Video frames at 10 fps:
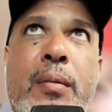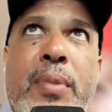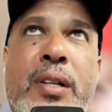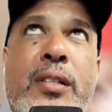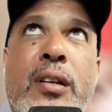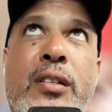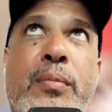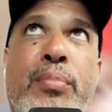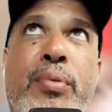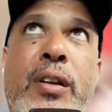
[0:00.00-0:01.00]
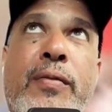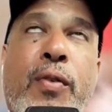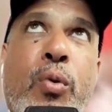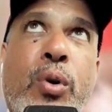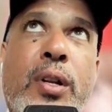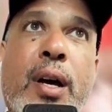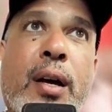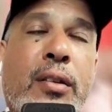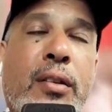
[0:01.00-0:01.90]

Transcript: but to bring forward a